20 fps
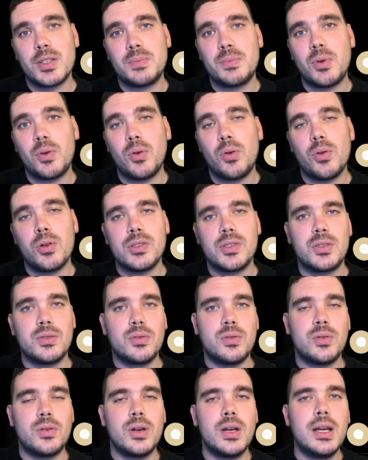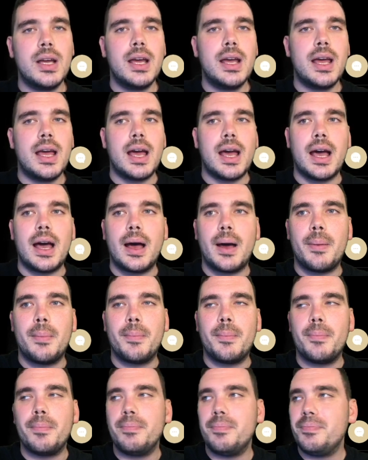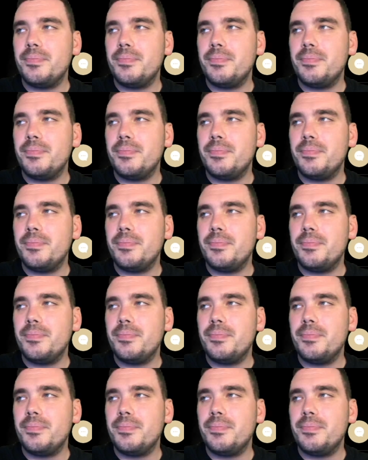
ports or um,